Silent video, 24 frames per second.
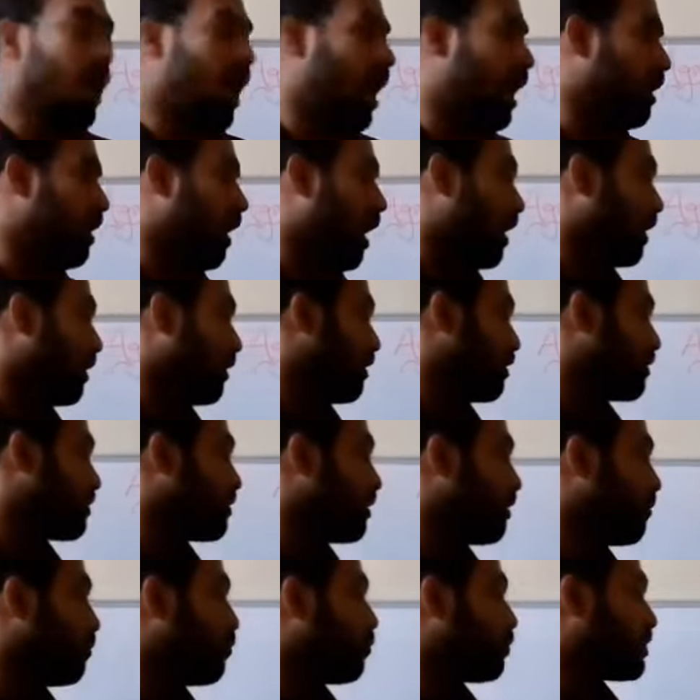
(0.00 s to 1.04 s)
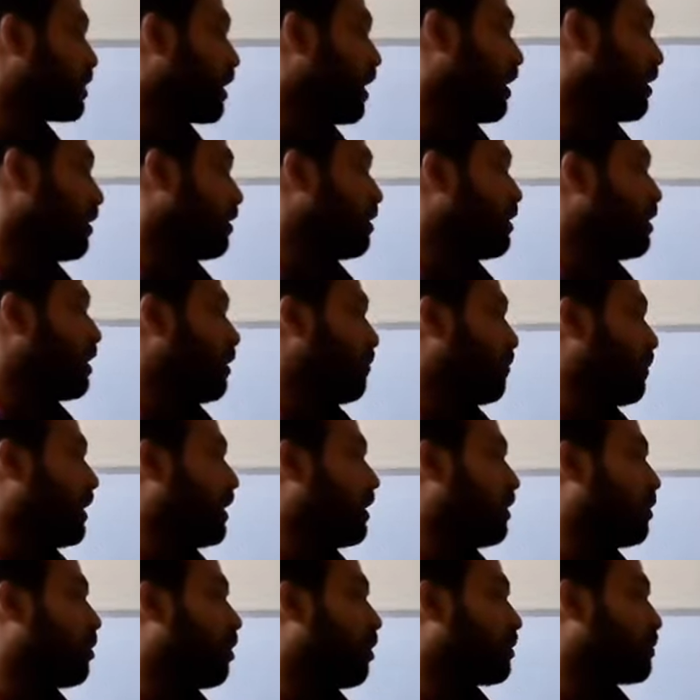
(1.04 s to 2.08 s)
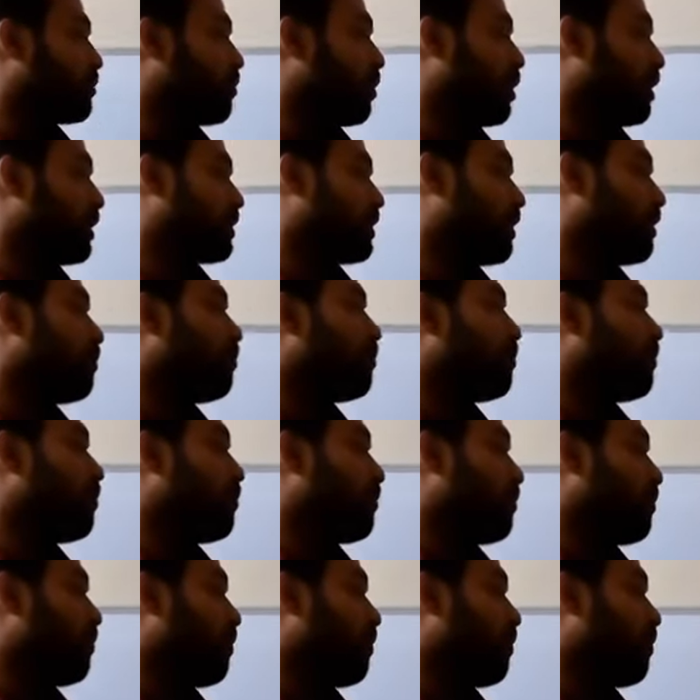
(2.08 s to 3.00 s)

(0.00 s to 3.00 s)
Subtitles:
And other books are Field Crops Production,